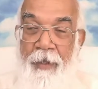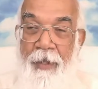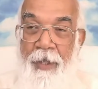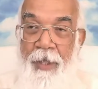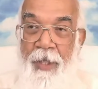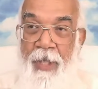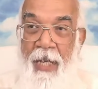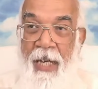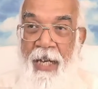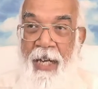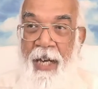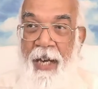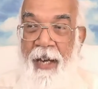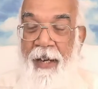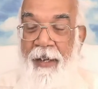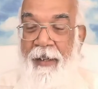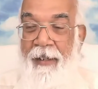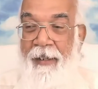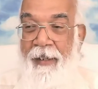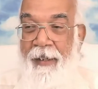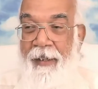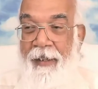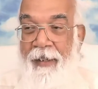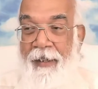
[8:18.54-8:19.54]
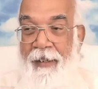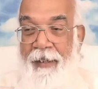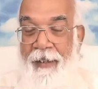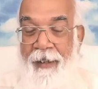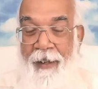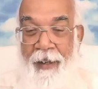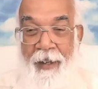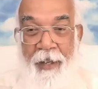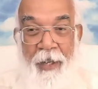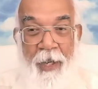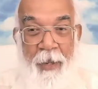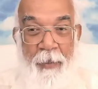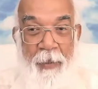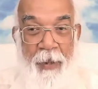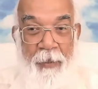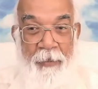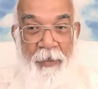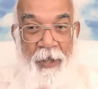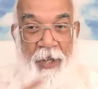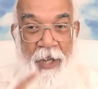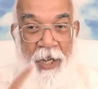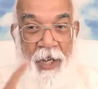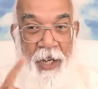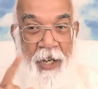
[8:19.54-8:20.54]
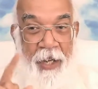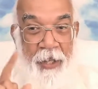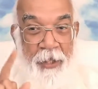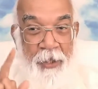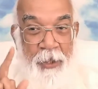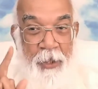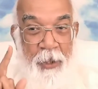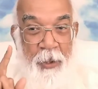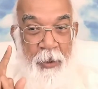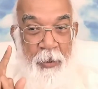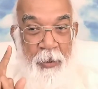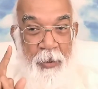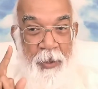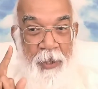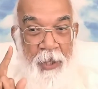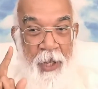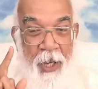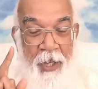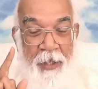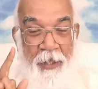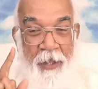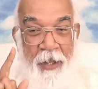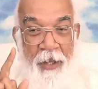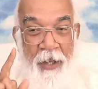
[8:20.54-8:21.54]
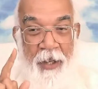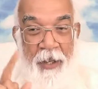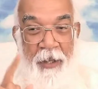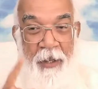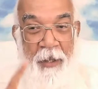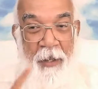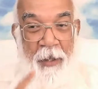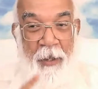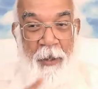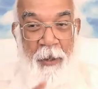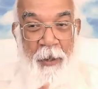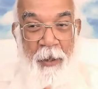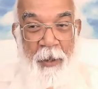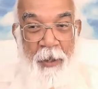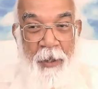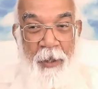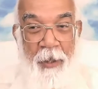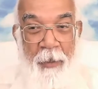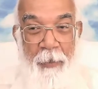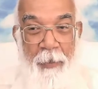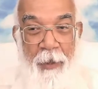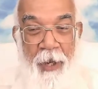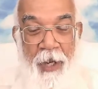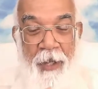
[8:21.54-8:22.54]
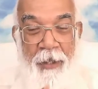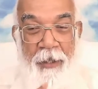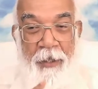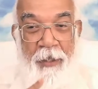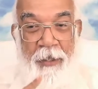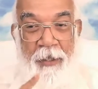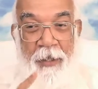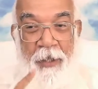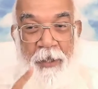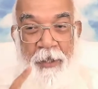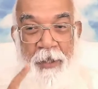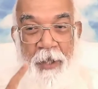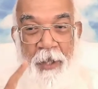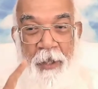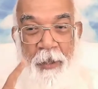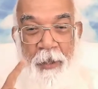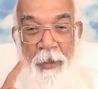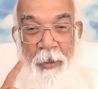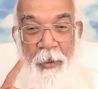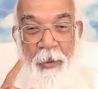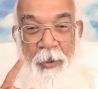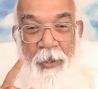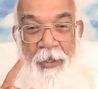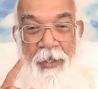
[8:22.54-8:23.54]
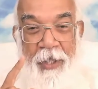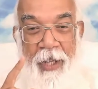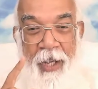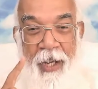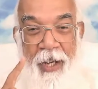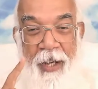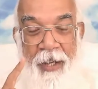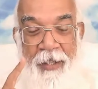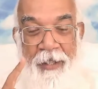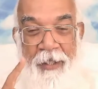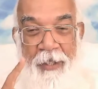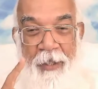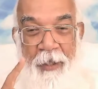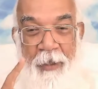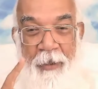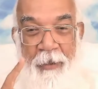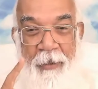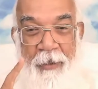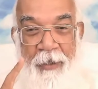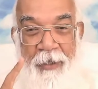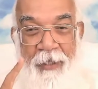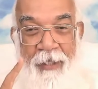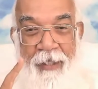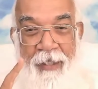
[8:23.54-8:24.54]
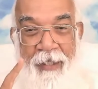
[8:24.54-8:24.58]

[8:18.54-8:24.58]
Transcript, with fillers: Second, uh, remember ASU, sadhana, all the practices includes ASU.